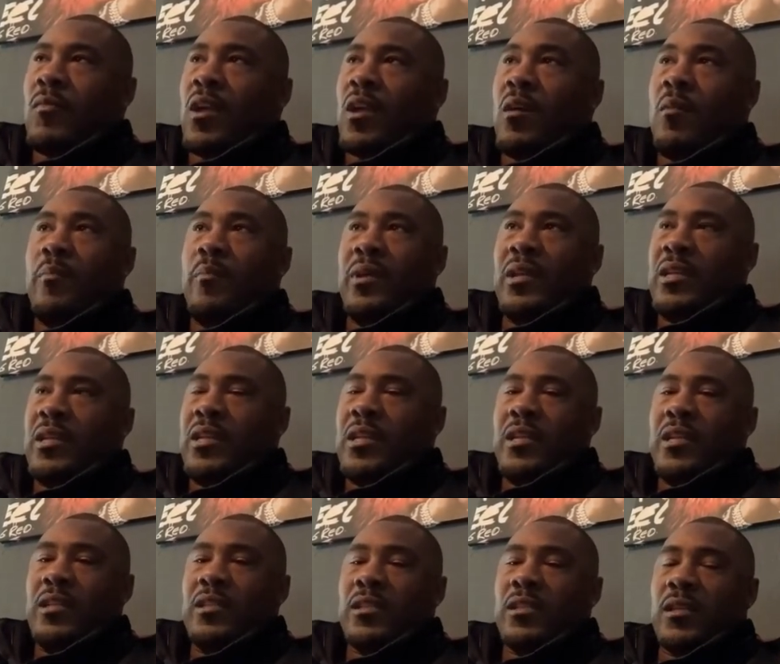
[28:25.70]

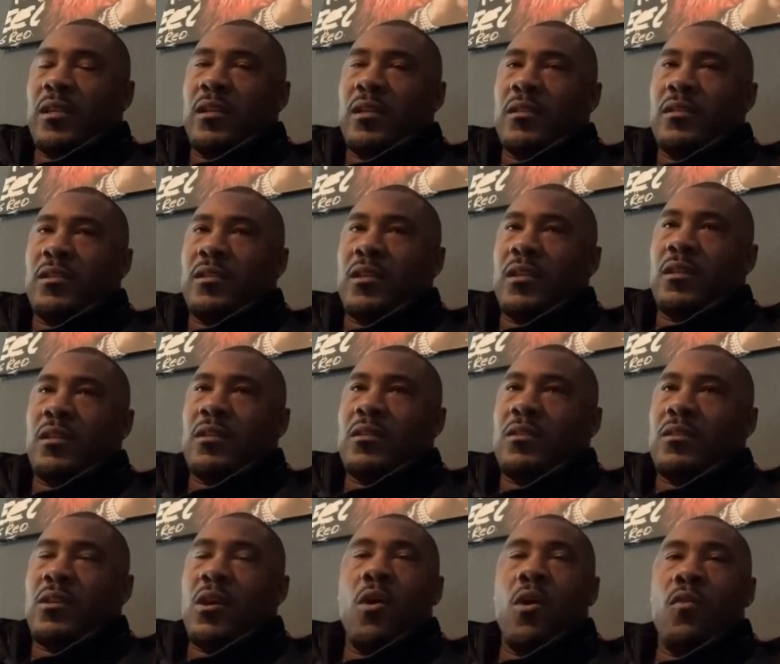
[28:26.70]
ability to
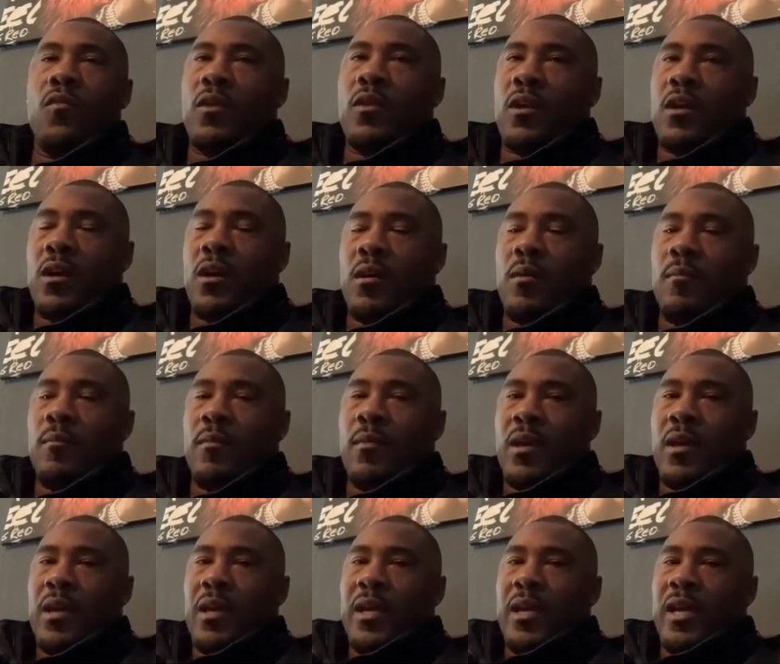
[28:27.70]
overcome
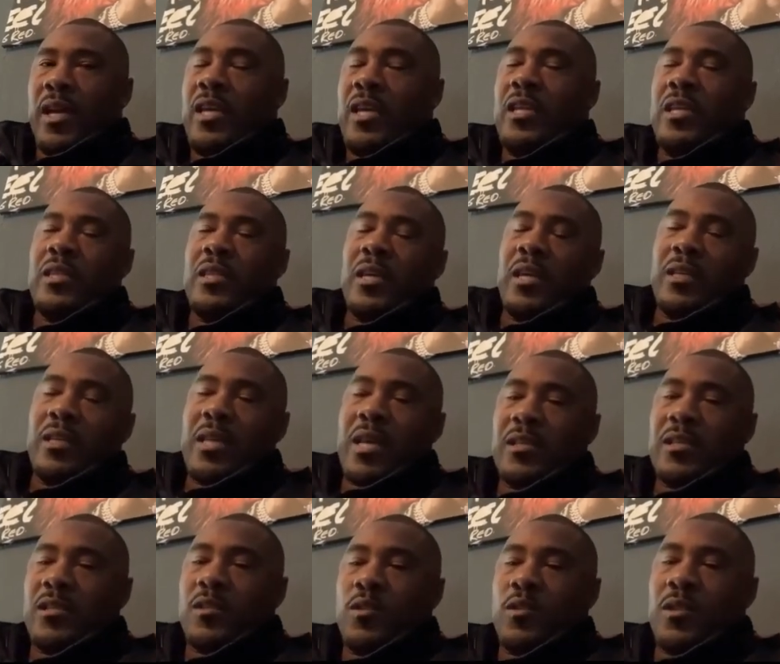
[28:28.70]
anything
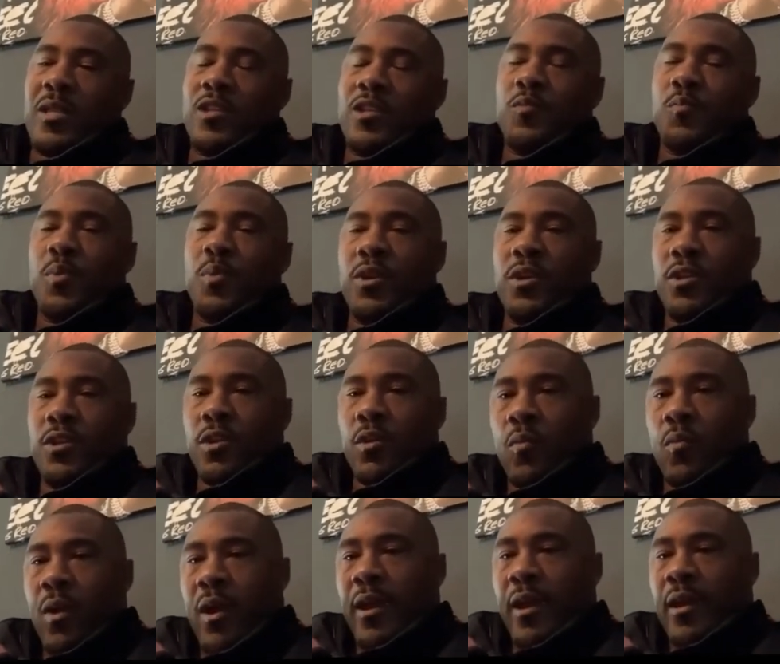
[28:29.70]
that's put in your
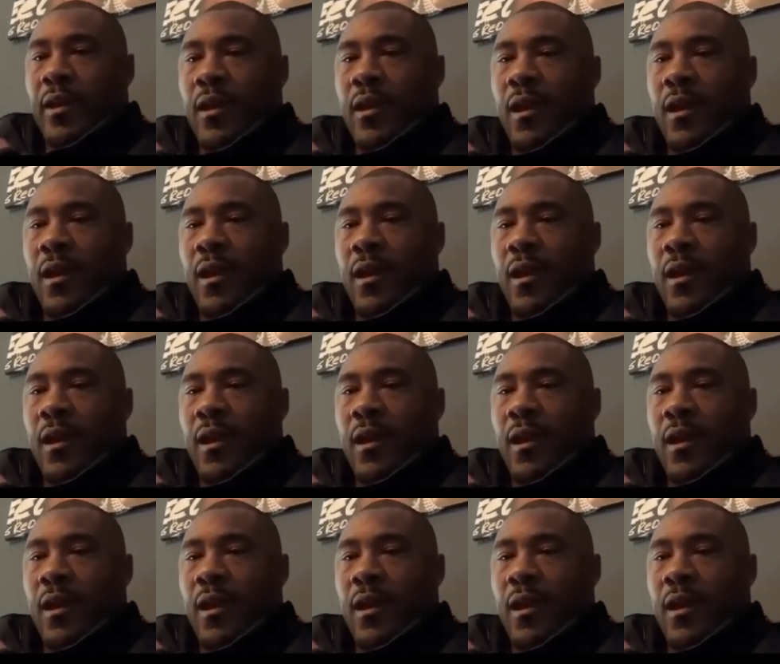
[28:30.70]
way.